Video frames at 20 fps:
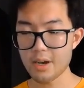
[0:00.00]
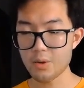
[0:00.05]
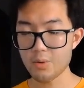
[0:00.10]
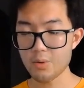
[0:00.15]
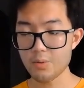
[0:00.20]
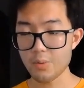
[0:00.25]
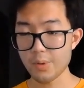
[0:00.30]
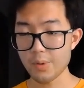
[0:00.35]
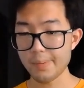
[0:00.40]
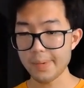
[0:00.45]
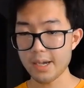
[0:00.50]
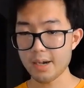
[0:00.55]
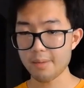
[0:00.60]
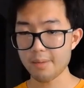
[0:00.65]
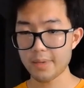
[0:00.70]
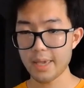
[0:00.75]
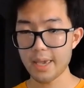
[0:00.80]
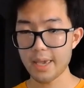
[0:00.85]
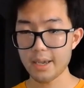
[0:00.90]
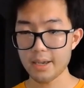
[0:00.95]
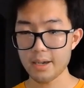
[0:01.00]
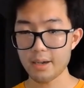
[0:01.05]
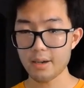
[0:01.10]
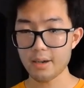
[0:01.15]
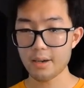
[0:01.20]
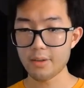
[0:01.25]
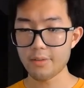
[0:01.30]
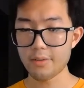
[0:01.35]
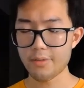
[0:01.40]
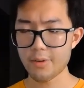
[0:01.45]
who would become king,
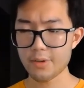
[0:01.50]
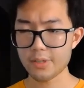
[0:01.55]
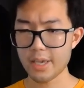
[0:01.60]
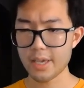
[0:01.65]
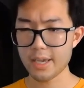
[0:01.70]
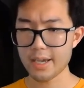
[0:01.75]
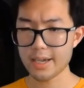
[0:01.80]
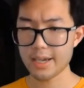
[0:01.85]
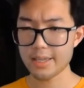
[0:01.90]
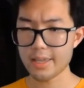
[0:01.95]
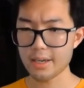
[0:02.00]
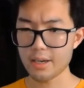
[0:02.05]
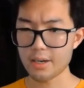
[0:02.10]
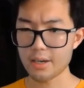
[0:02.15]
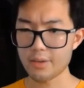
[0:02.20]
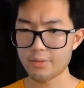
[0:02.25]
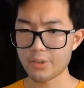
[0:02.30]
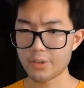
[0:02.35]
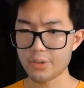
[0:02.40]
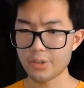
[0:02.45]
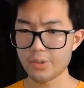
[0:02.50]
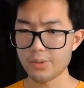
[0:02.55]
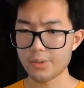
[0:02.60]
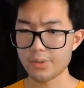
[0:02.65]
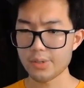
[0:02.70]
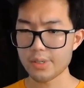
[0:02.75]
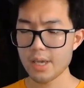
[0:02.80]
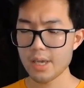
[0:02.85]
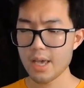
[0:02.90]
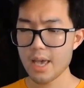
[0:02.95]
the first king, I think, of the
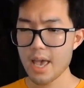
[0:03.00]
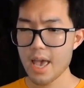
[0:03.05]
Jews,